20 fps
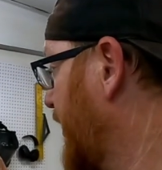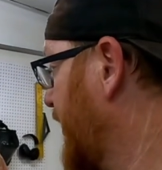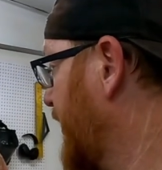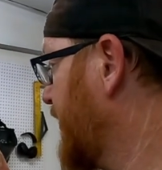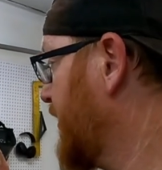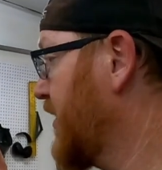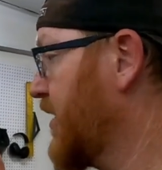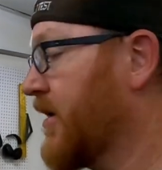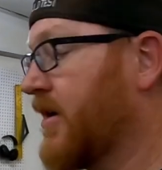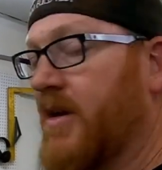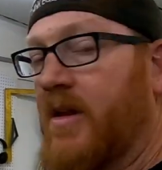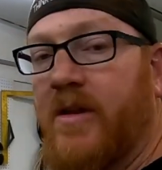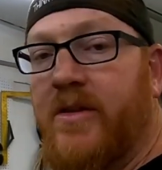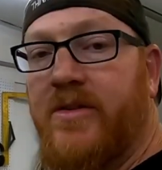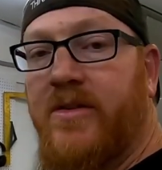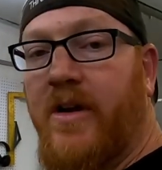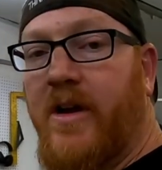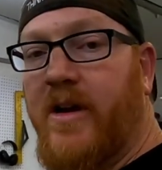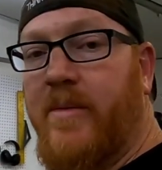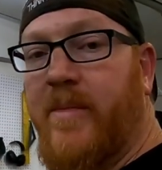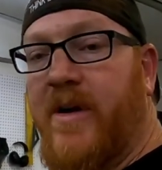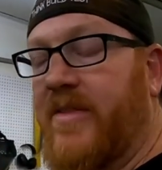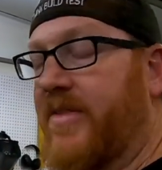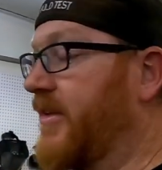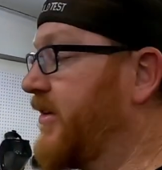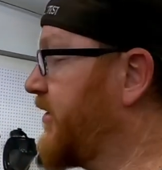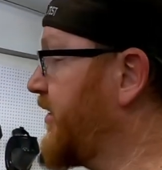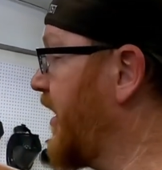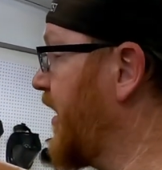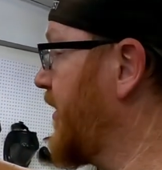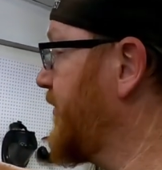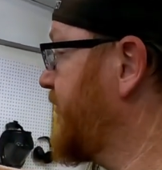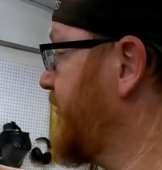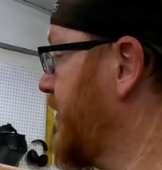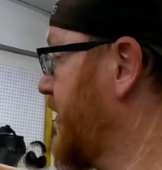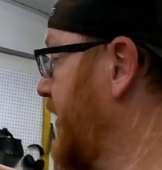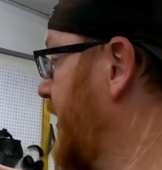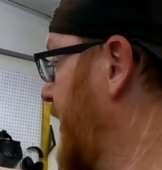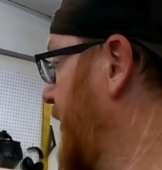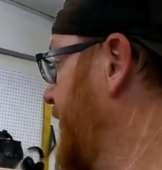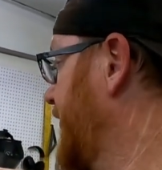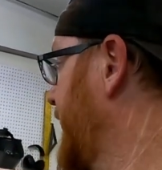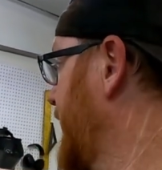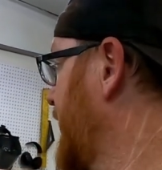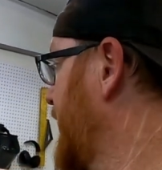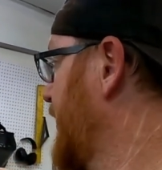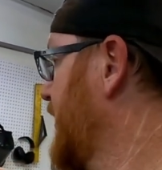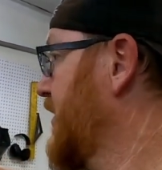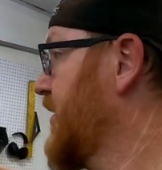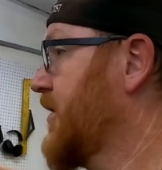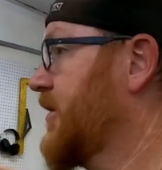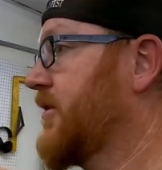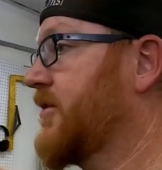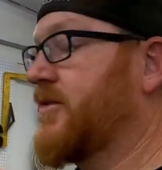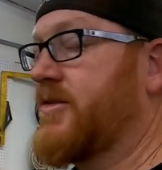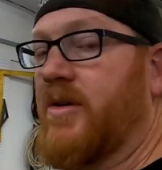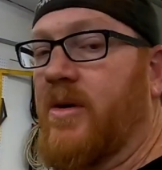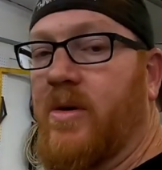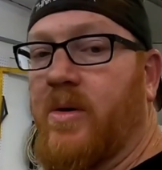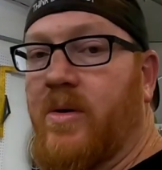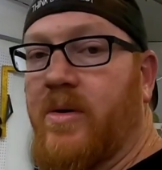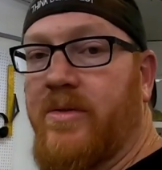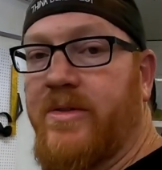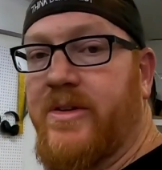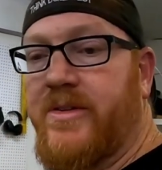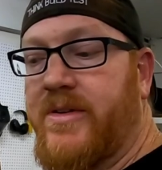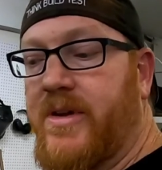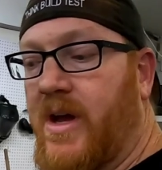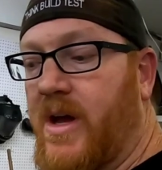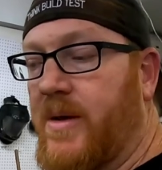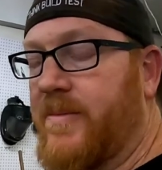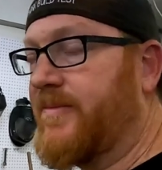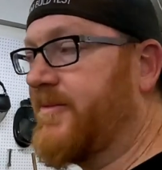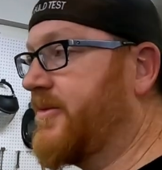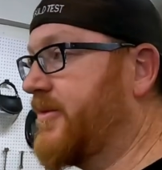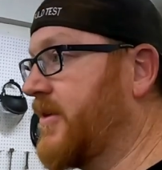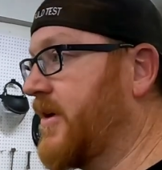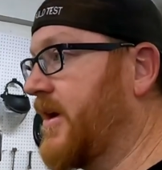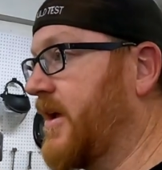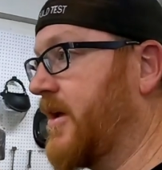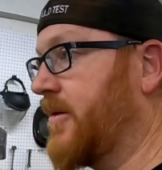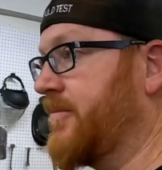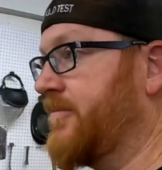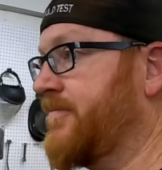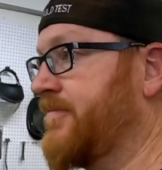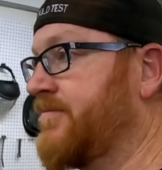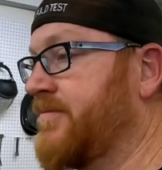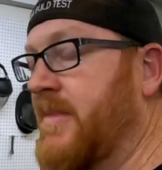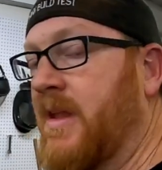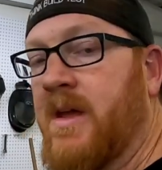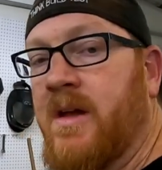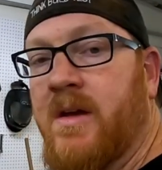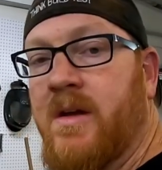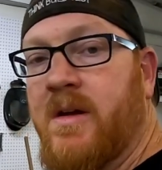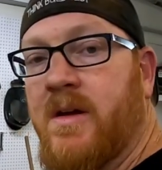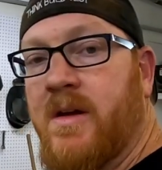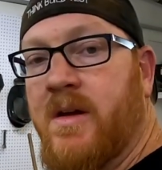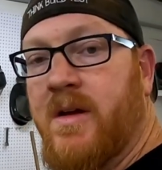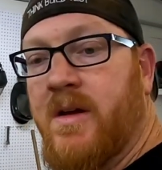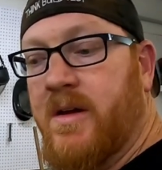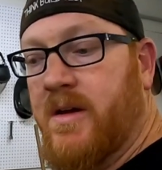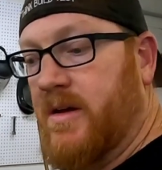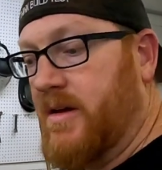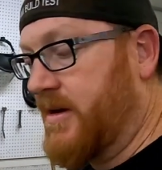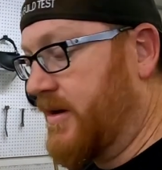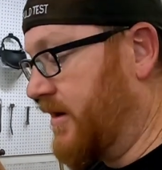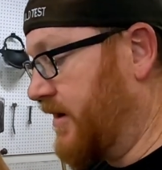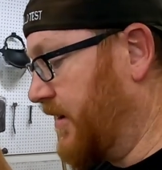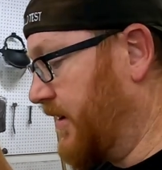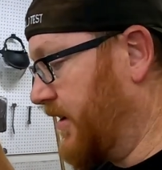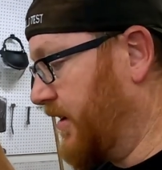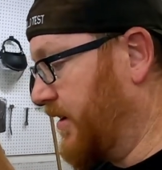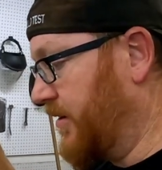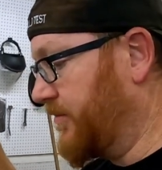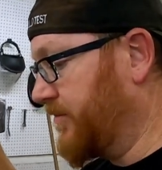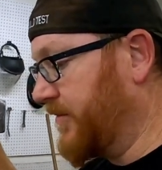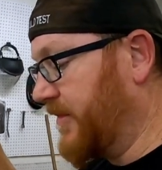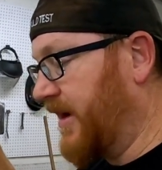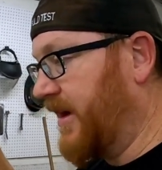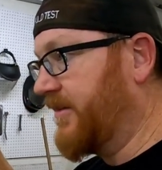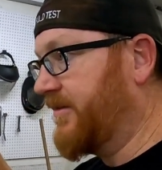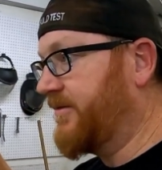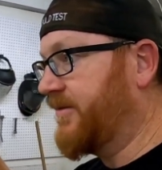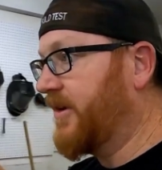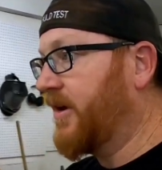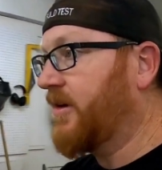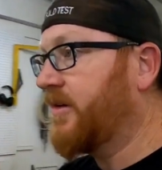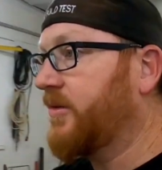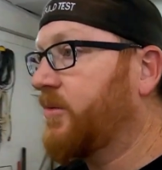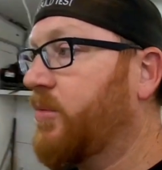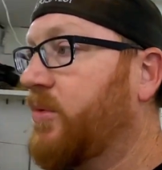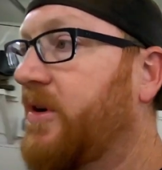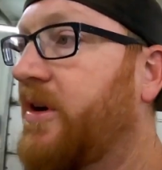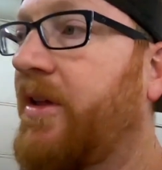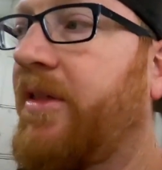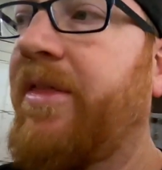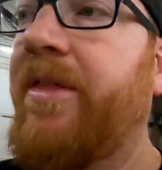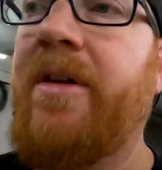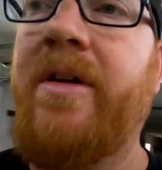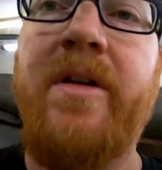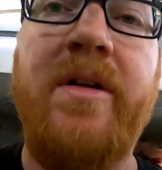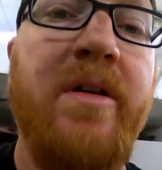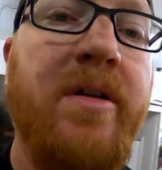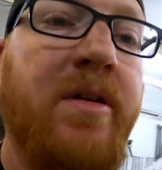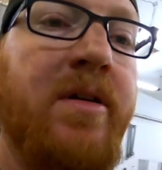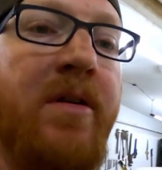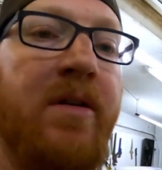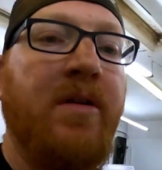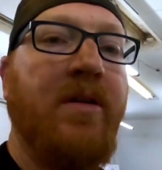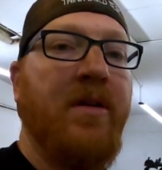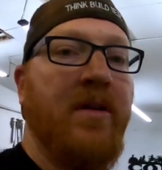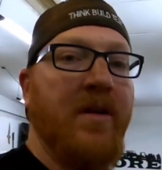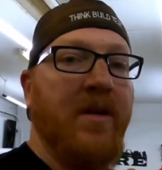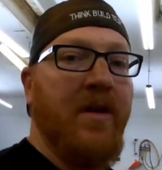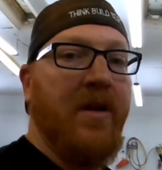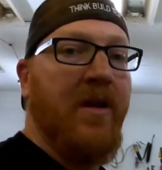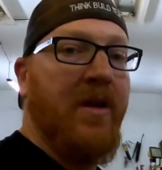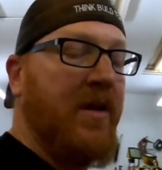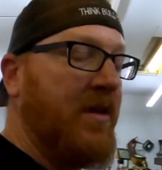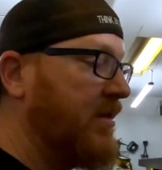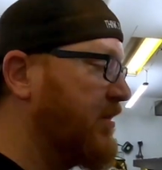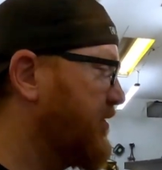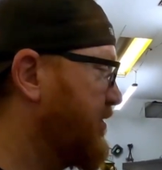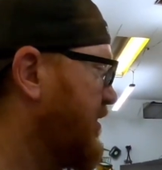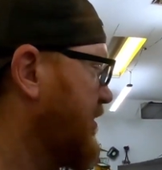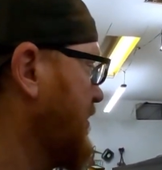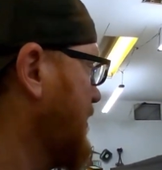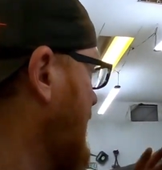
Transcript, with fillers: on. Let's talk about the top frame. So the top frame, um, I felt with the